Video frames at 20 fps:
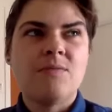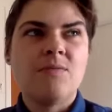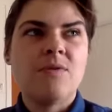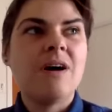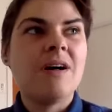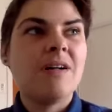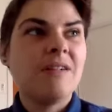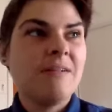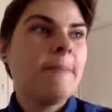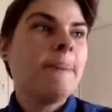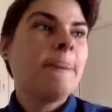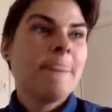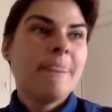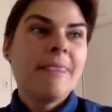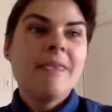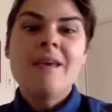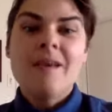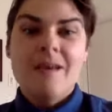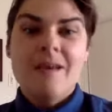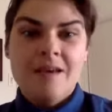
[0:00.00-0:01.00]
Well,
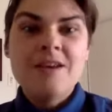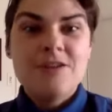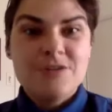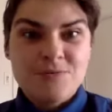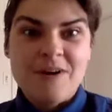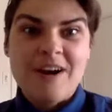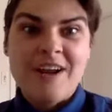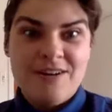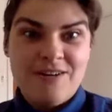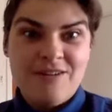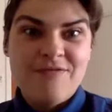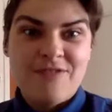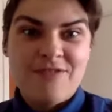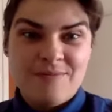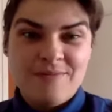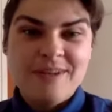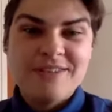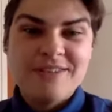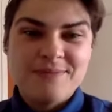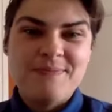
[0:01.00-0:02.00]
here's what I know
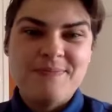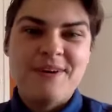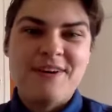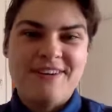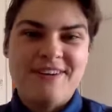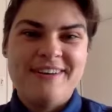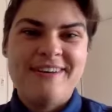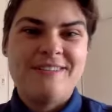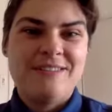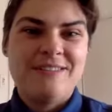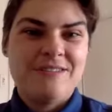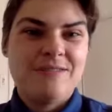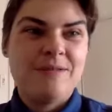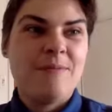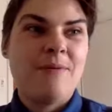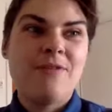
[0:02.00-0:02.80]
from experience,